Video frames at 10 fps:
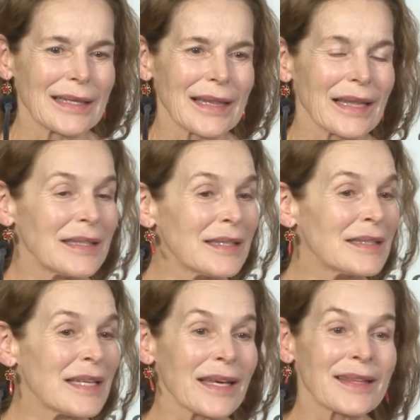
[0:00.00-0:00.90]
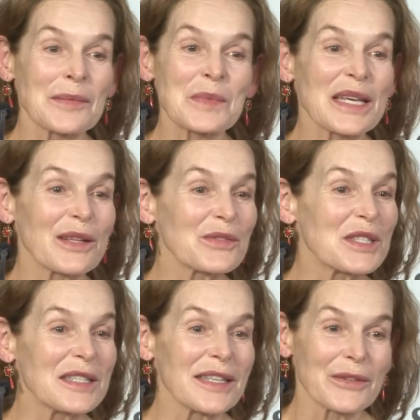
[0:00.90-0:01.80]
They didn't take themselves
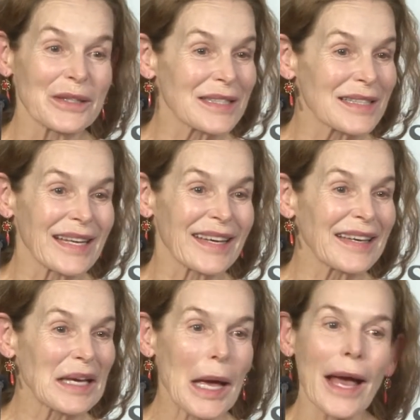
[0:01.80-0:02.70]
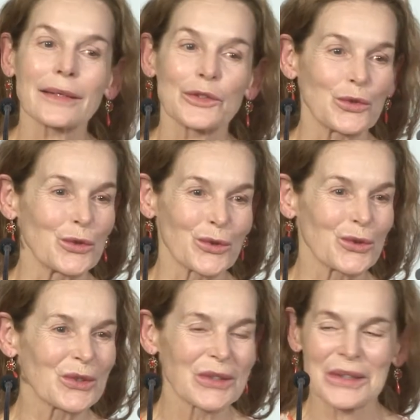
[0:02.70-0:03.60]
seriously at all.
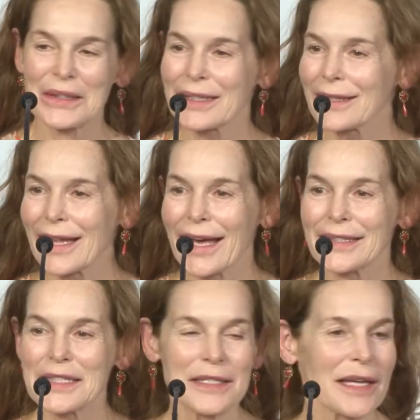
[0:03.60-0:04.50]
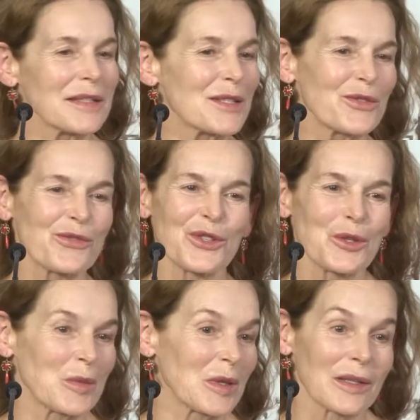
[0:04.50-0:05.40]
They had a sense of
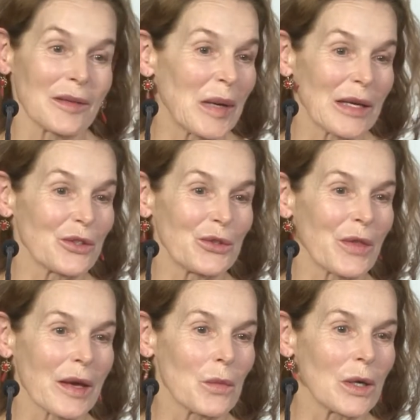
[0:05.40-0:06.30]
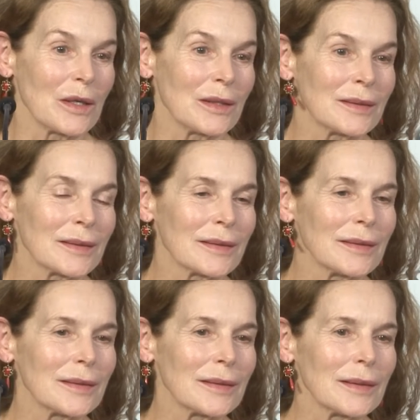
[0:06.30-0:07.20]
humor about who they were.
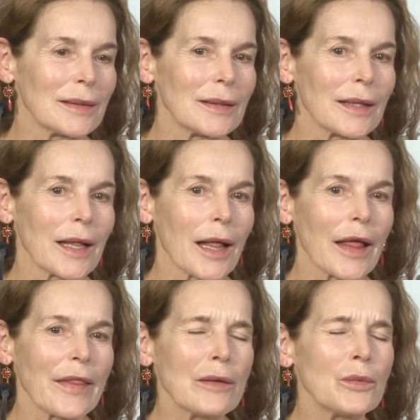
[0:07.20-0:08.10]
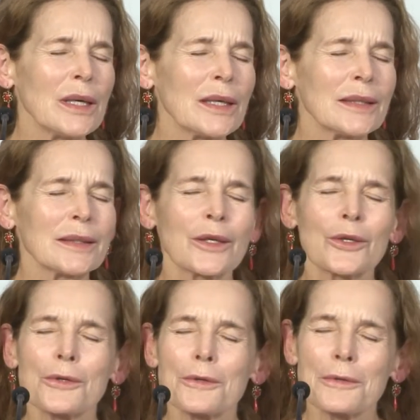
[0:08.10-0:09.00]
They were
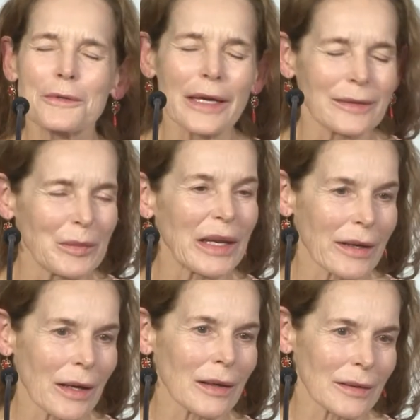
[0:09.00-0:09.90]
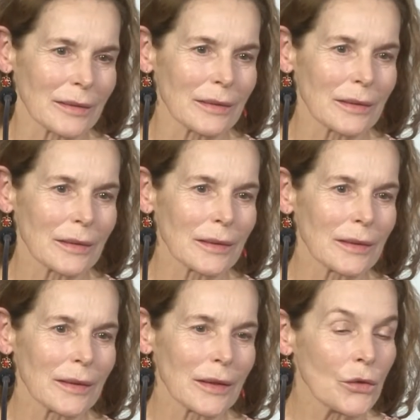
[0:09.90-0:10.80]
incredibly kind,
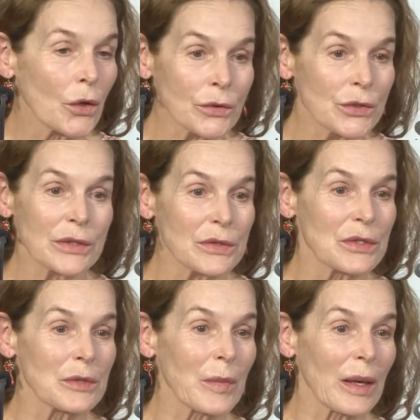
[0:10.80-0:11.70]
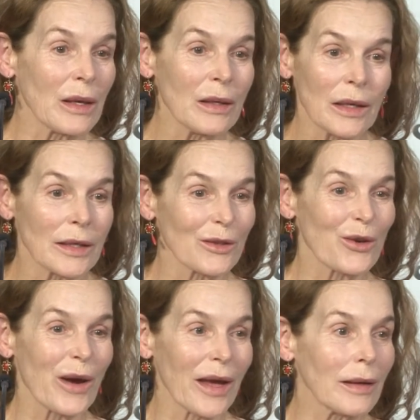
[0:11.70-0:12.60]
not just to me and
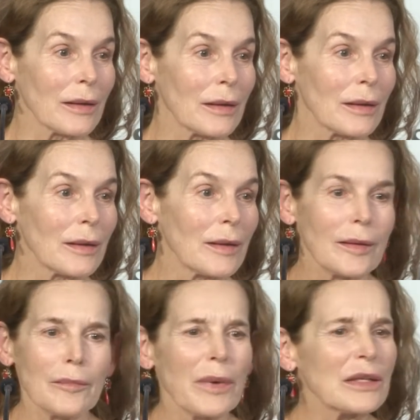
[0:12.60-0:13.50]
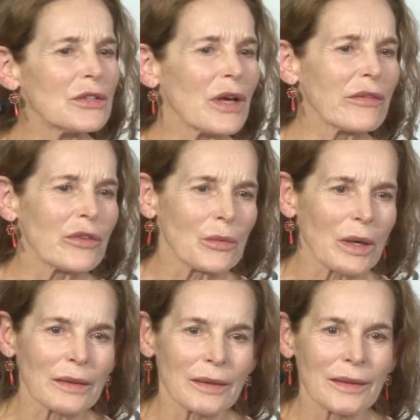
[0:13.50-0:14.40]
Craig, but to everyone.